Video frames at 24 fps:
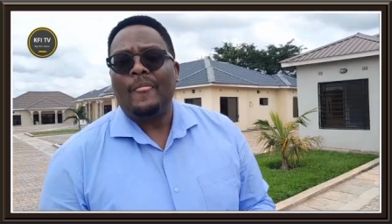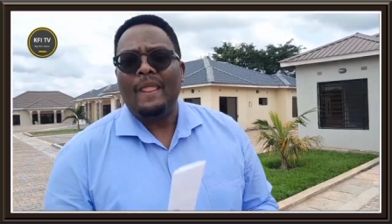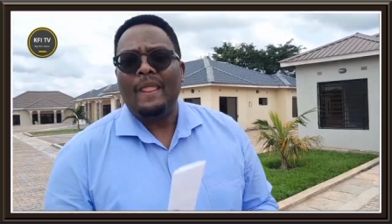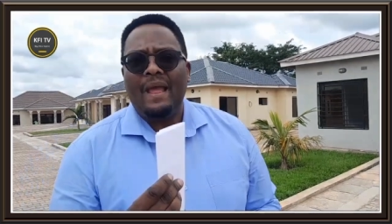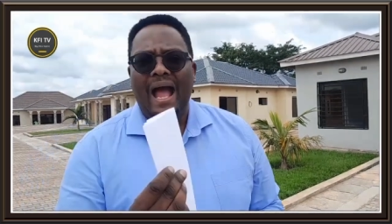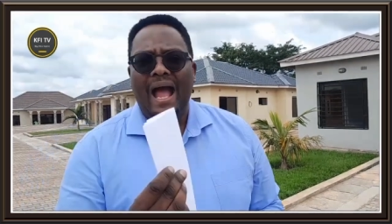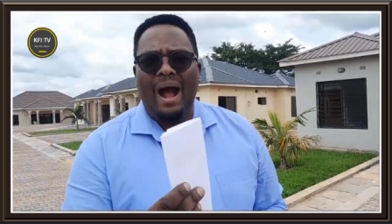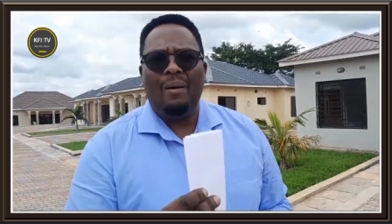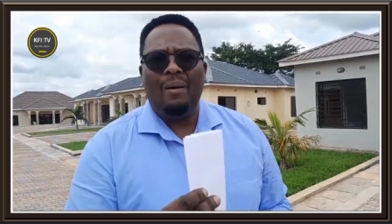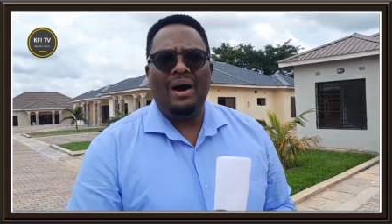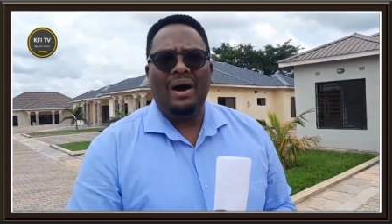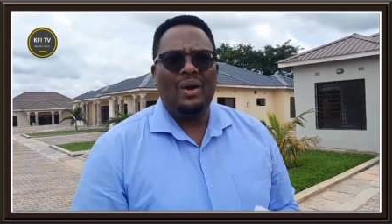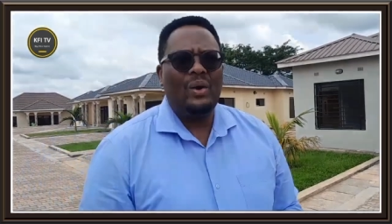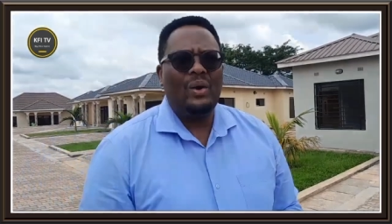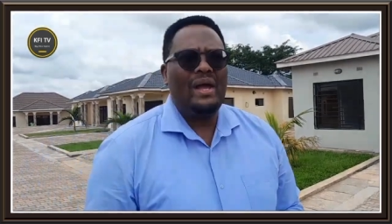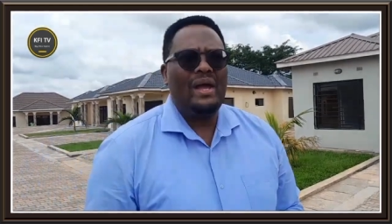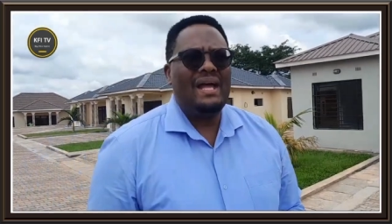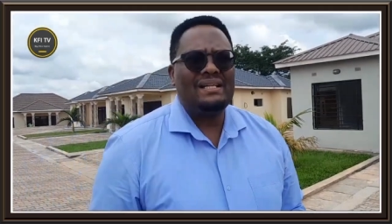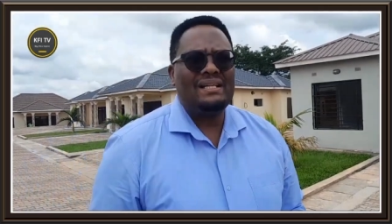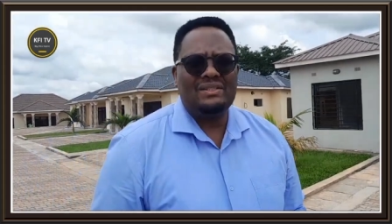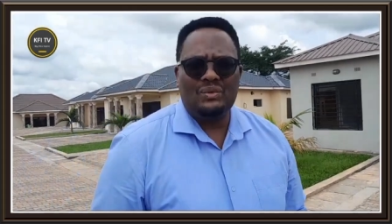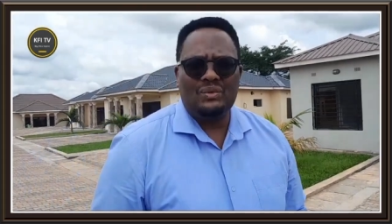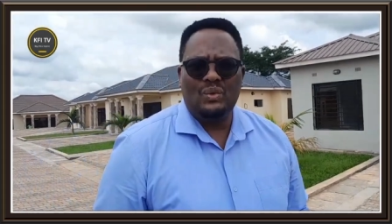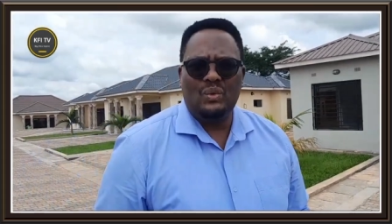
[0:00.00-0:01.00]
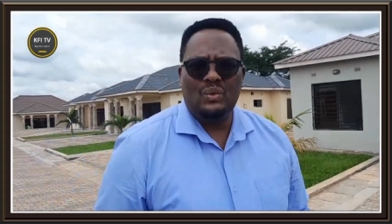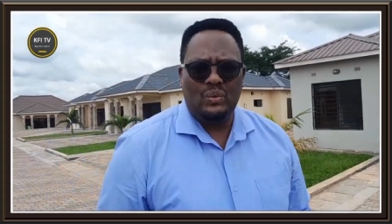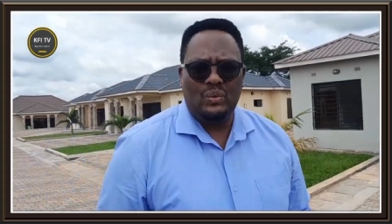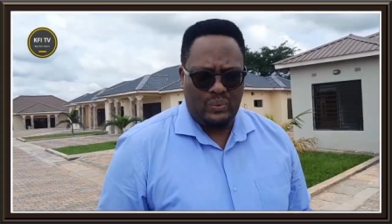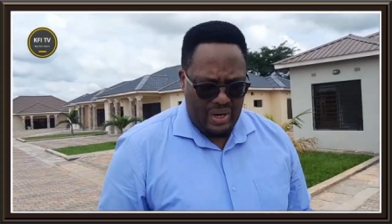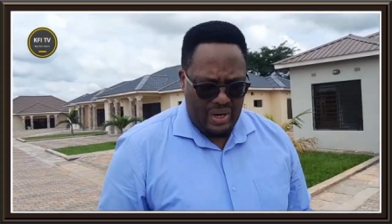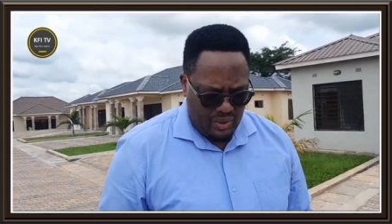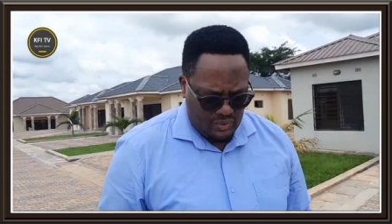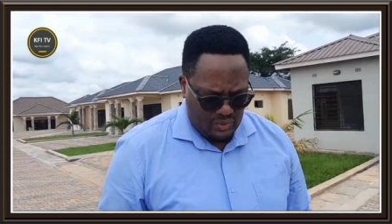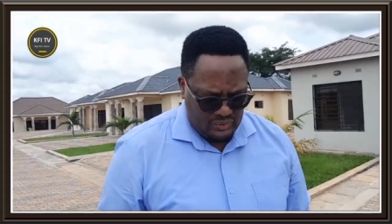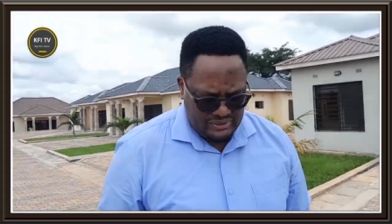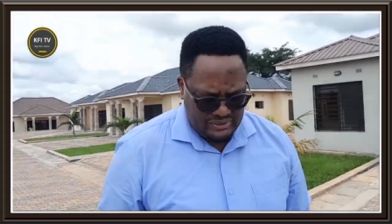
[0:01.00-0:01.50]
our lawyers will, I
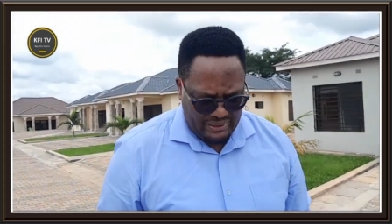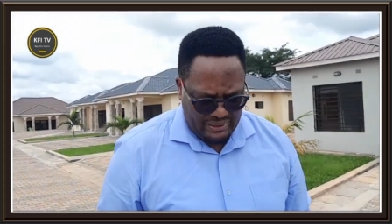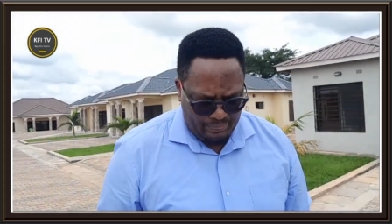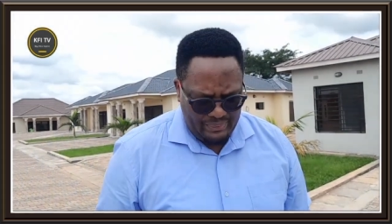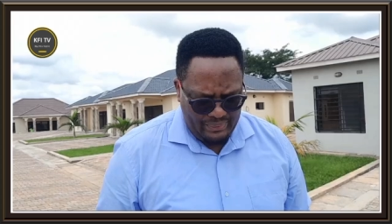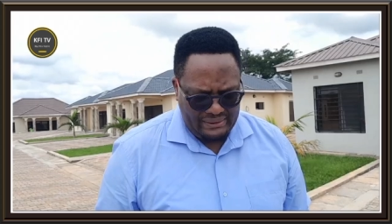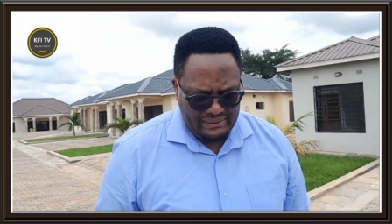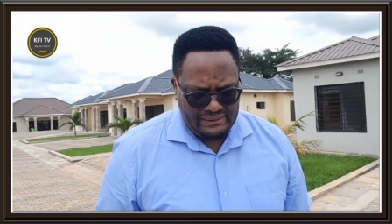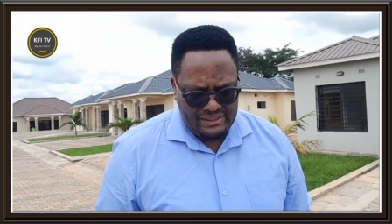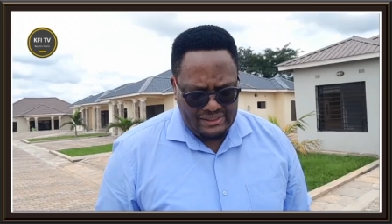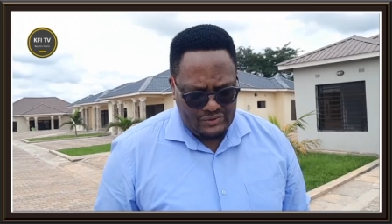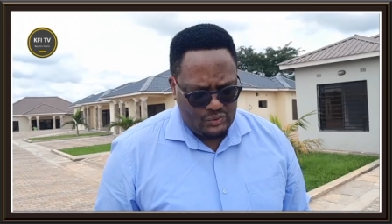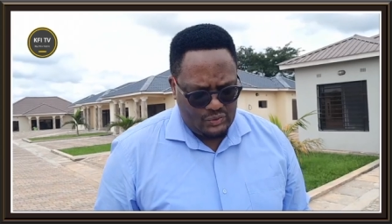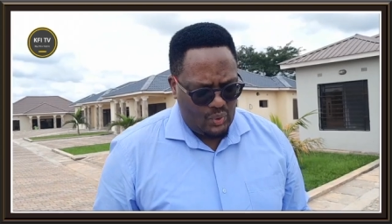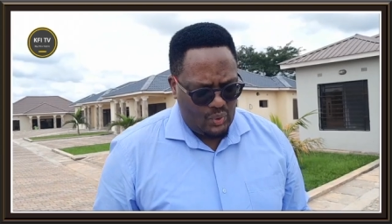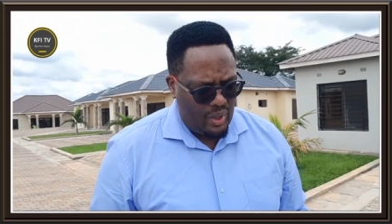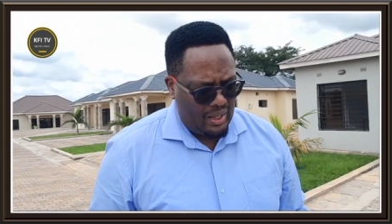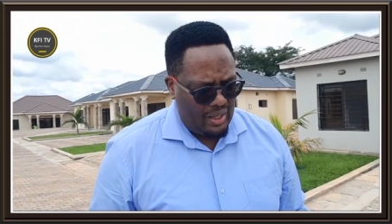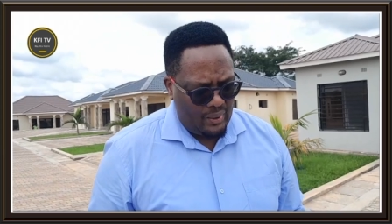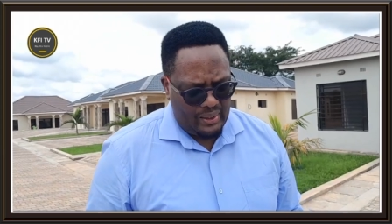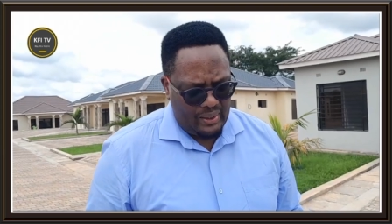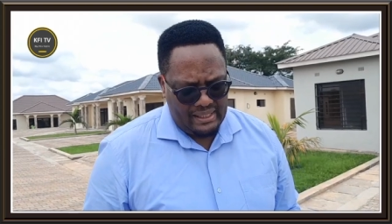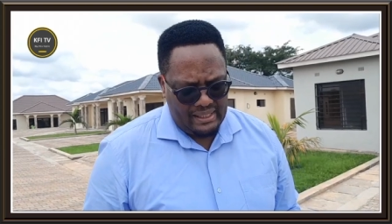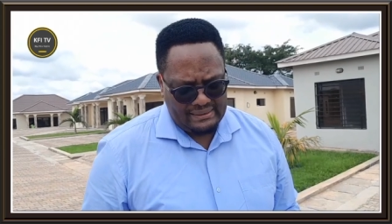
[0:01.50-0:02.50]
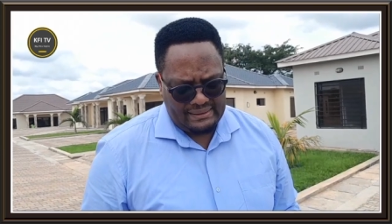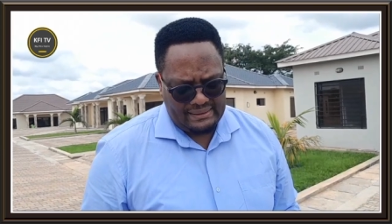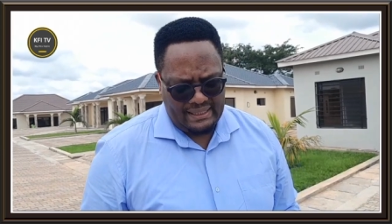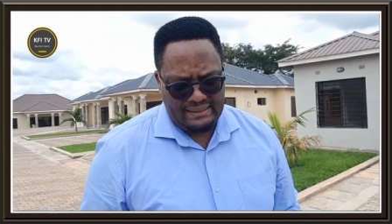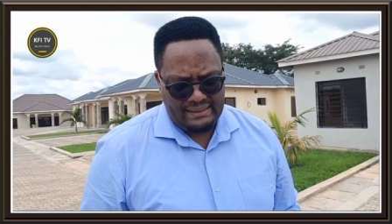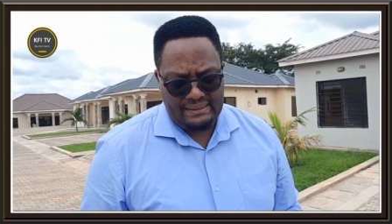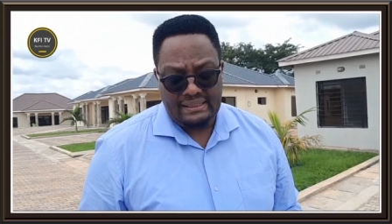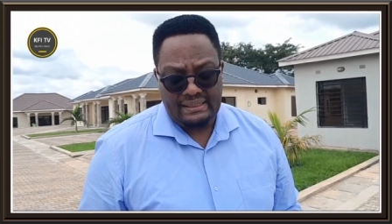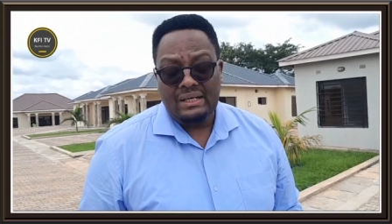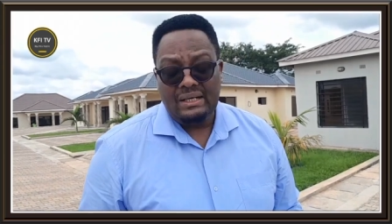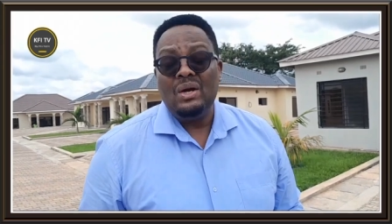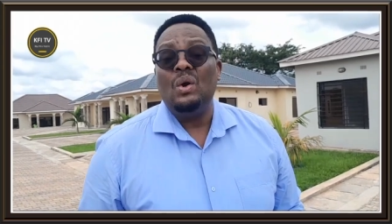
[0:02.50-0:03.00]
will submit this to our lawyers
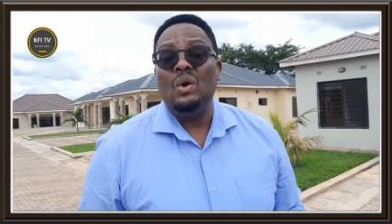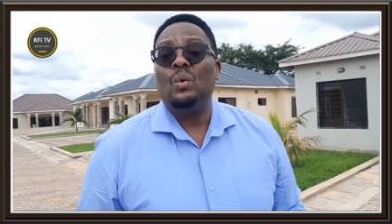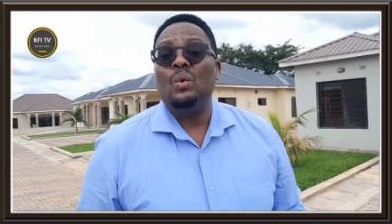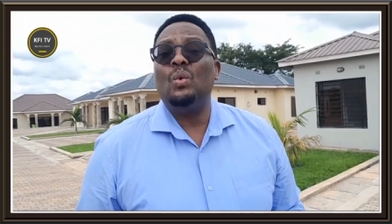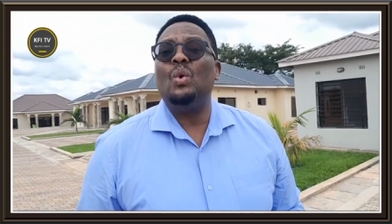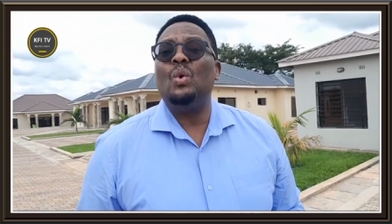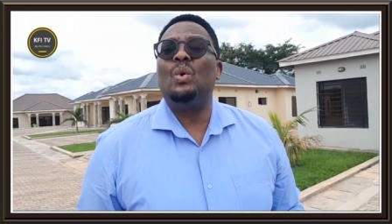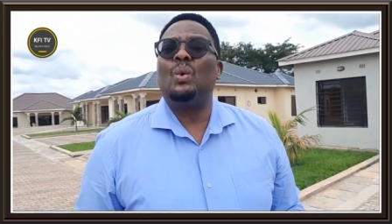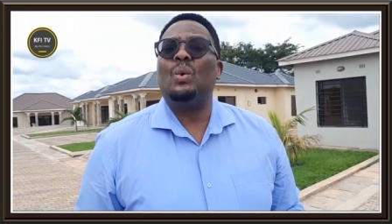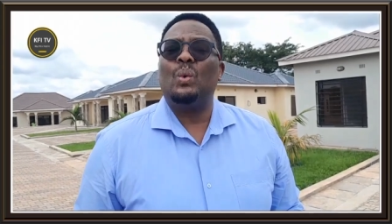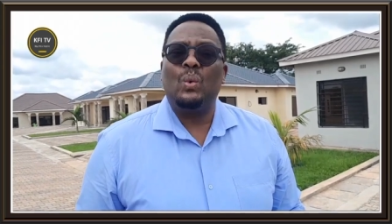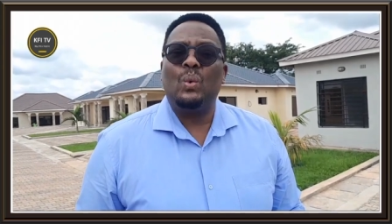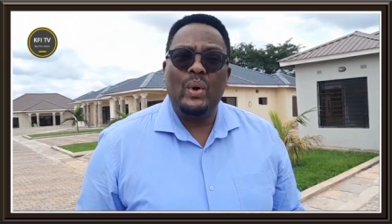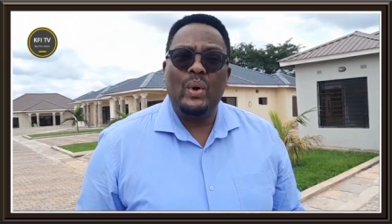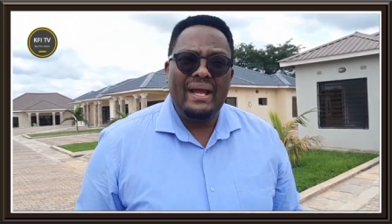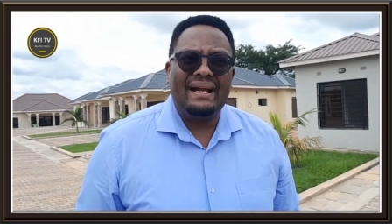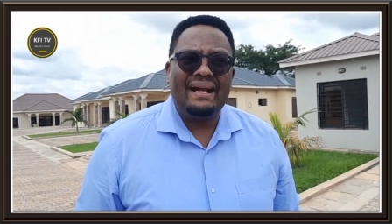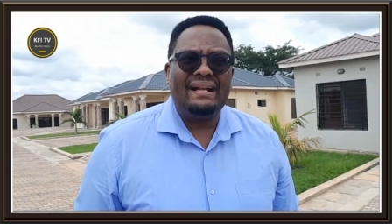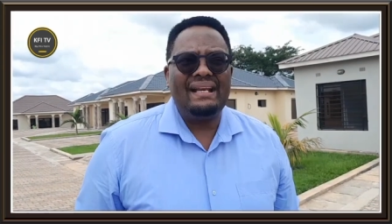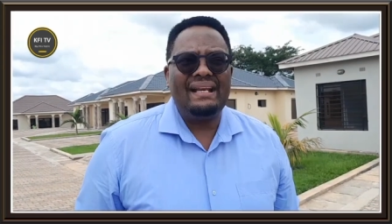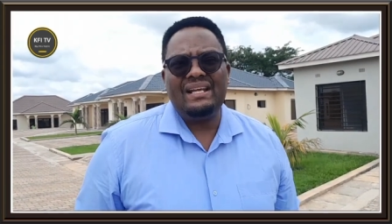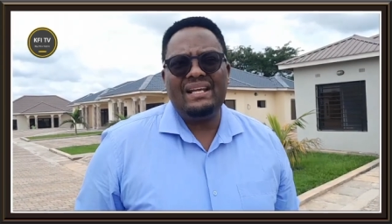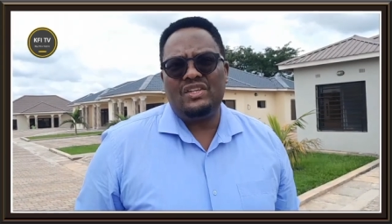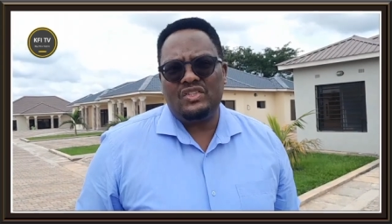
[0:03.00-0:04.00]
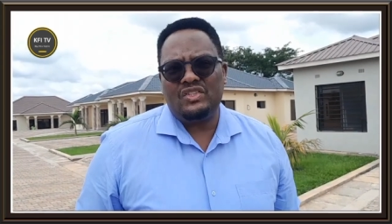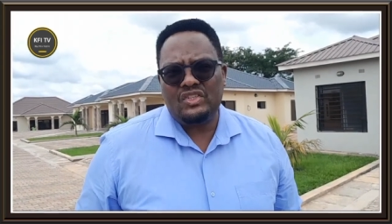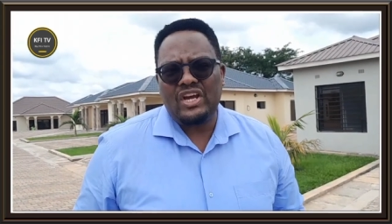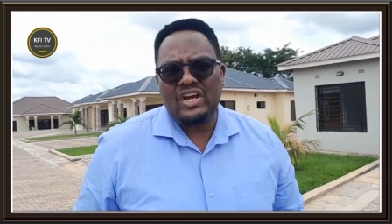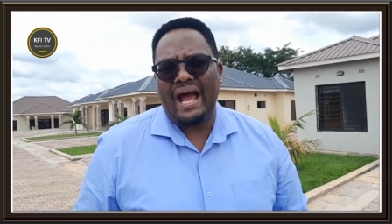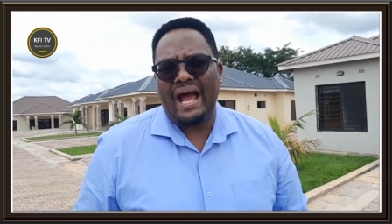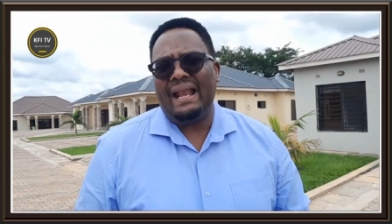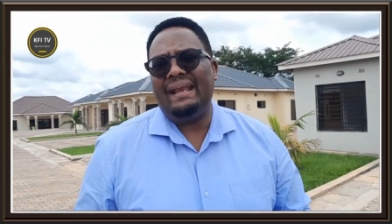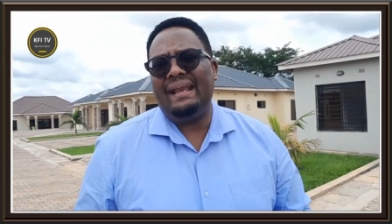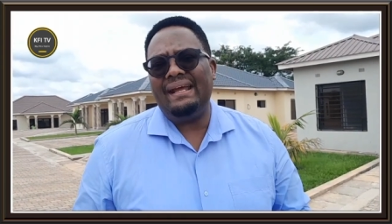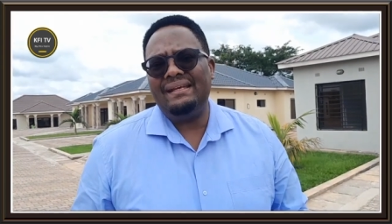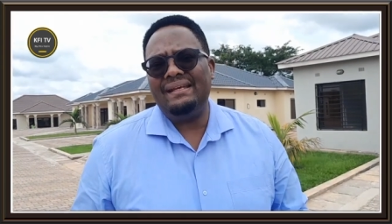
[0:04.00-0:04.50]
and will quickly
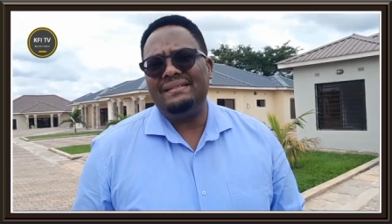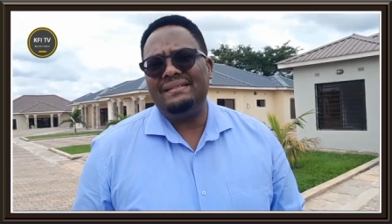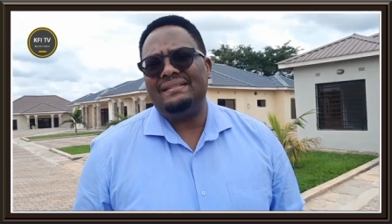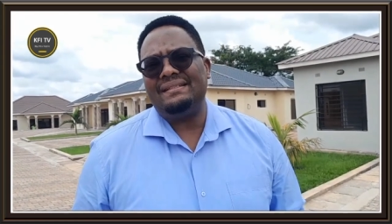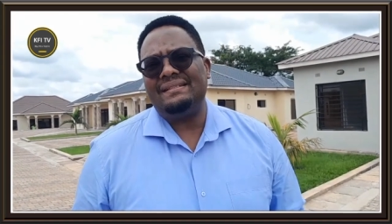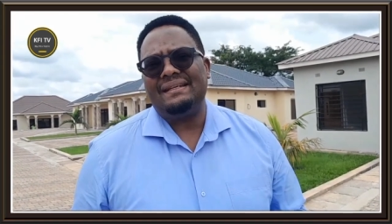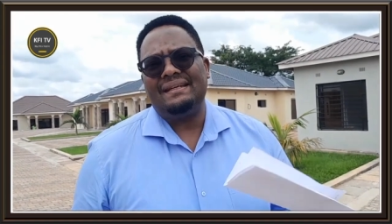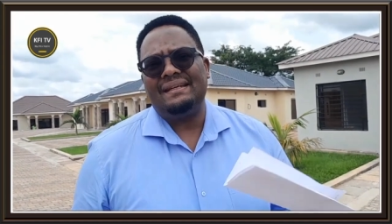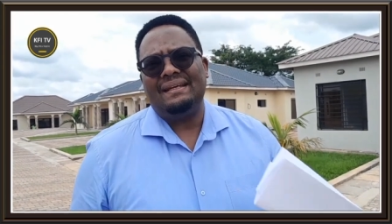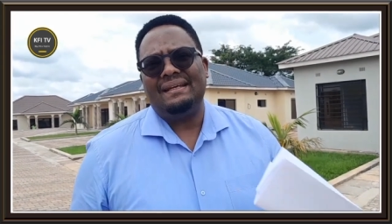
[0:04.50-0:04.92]
challenge